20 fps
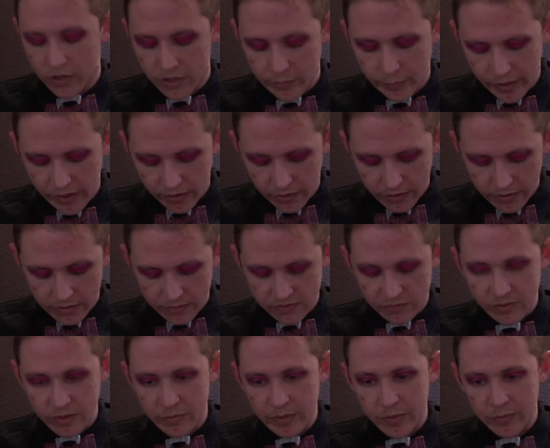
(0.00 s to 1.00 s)
my audience to
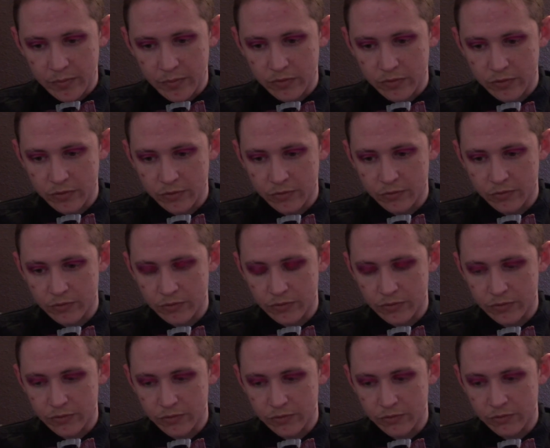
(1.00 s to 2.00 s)
be people
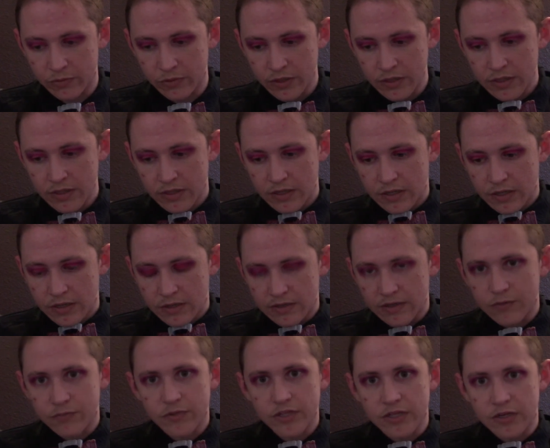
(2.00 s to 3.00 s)
who
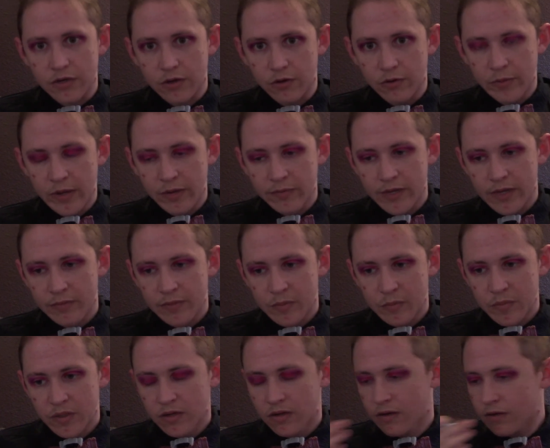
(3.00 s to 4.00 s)
didn't really know about Batman
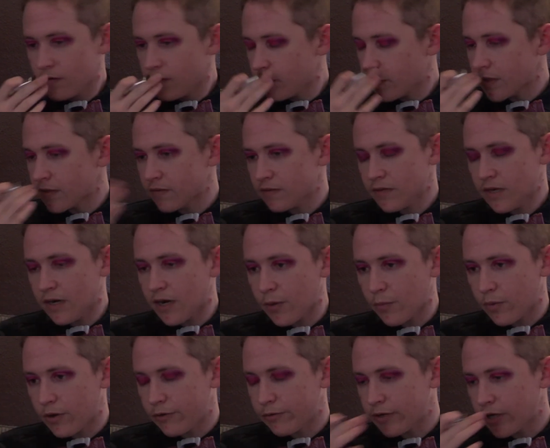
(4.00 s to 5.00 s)
Beyond, but instead I
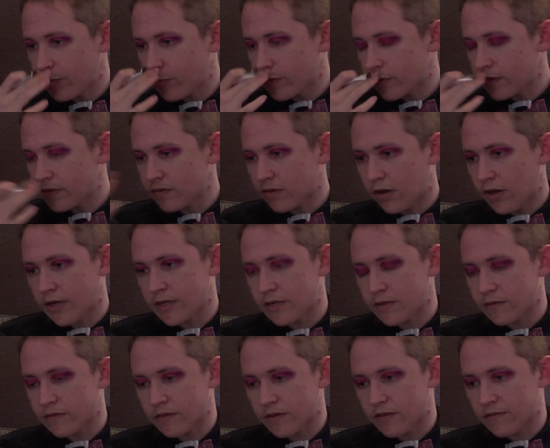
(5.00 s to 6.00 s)
wound up with this
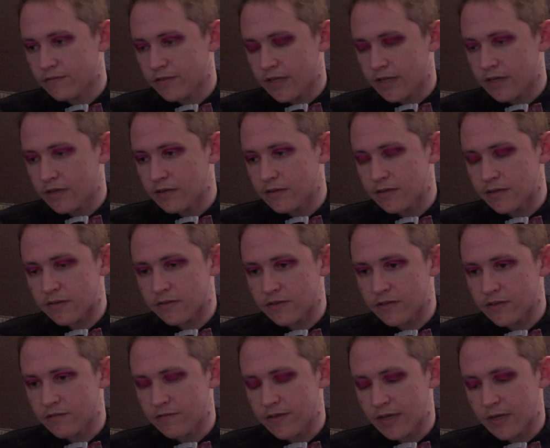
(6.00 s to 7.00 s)
audience of like
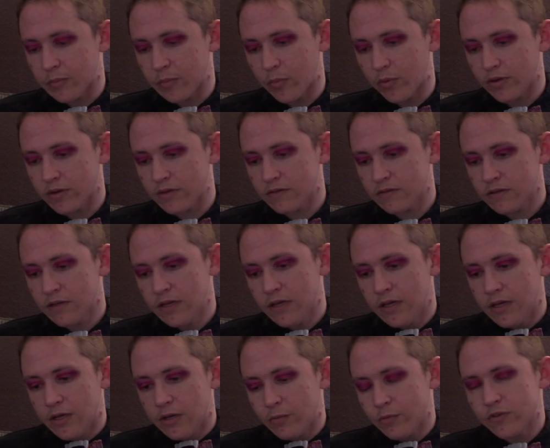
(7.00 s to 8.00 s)
DC fanboys,
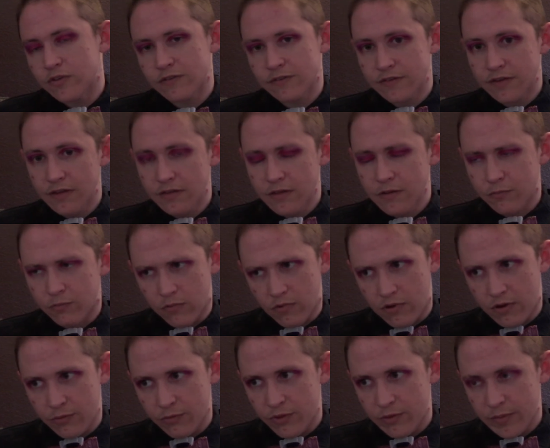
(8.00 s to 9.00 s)
which there's nothing
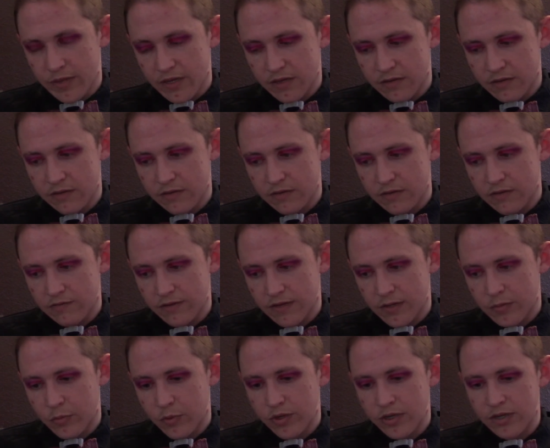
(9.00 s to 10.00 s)
wrong with being a DC
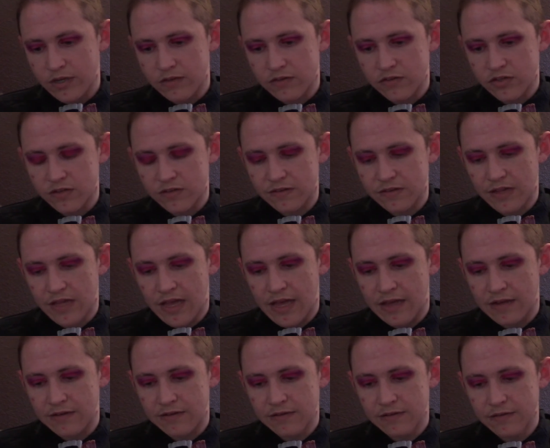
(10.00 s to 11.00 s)
fanboy. It's just
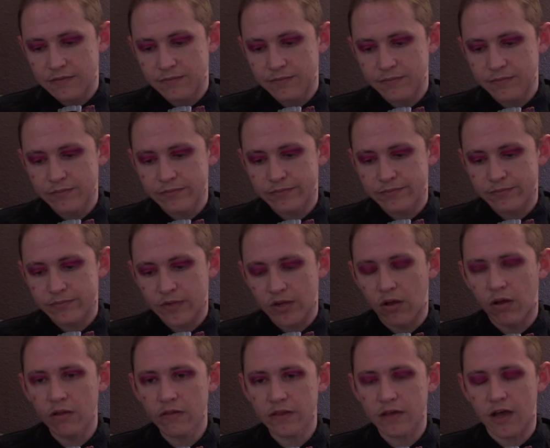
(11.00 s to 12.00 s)
that
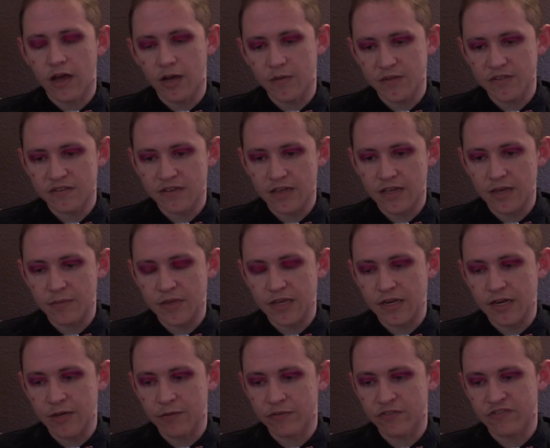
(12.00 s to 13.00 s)
all the comments I kept
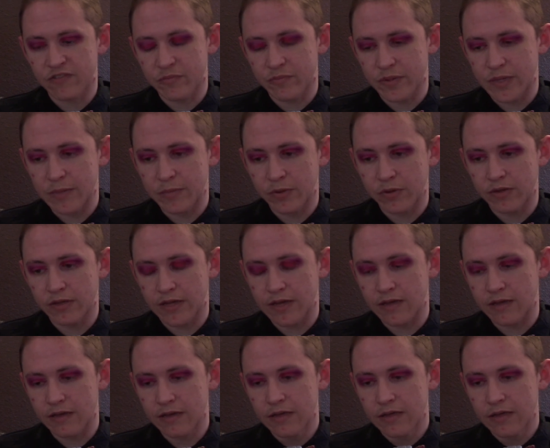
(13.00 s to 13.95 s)
getting were from people like